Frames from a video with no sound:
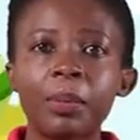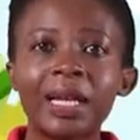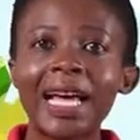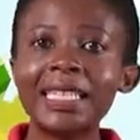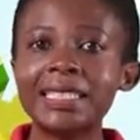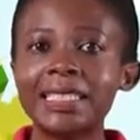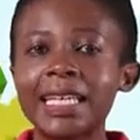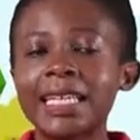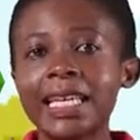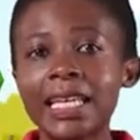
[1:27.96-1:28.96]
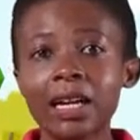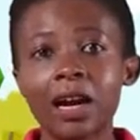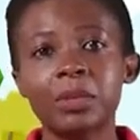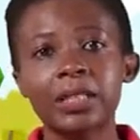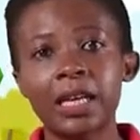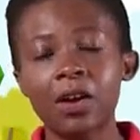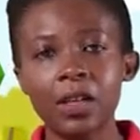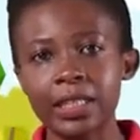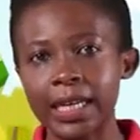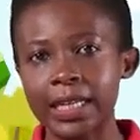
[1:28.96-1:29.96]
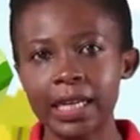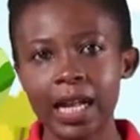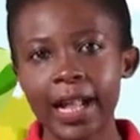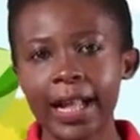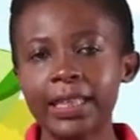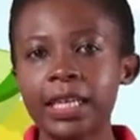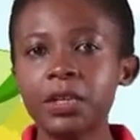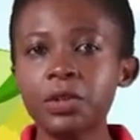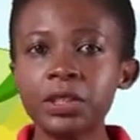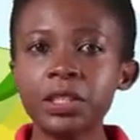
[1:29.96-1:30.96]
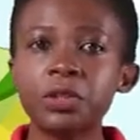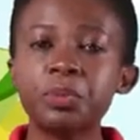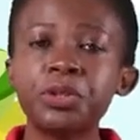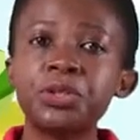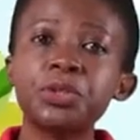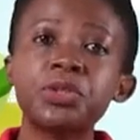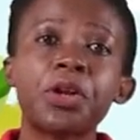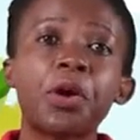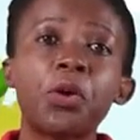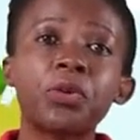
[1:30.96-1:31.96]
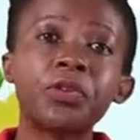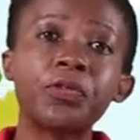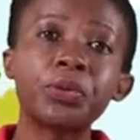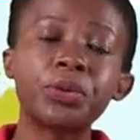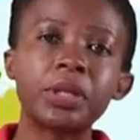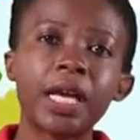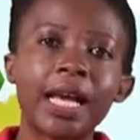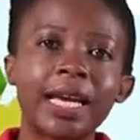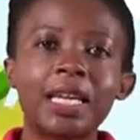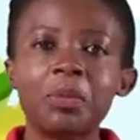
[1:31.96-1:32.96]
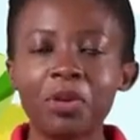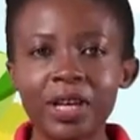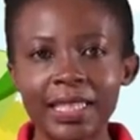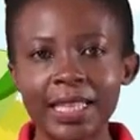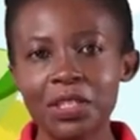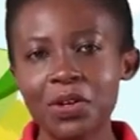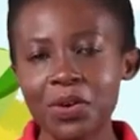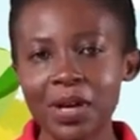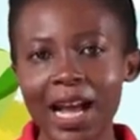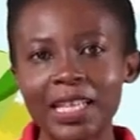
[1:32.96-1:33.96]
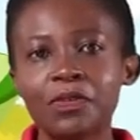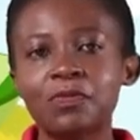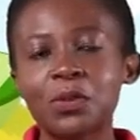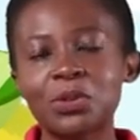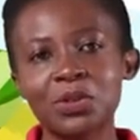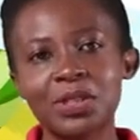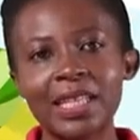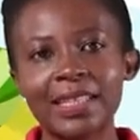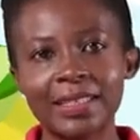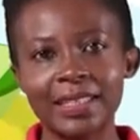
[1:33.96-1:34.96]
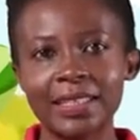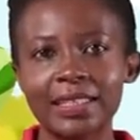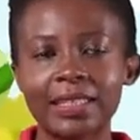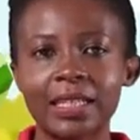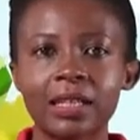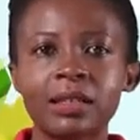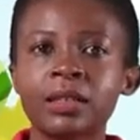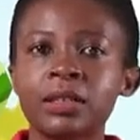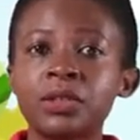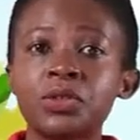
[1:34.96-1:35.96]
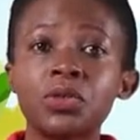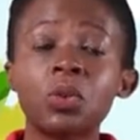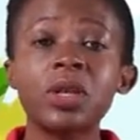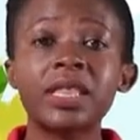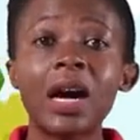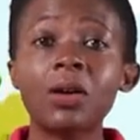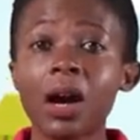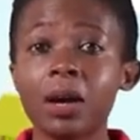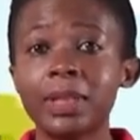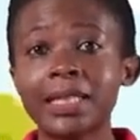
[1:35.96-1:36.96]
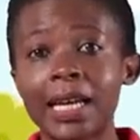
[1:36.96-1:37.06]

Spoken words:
Plants take in carbon dioxide and they use it to produce their own food in a process known as photosynthesis. So without carbon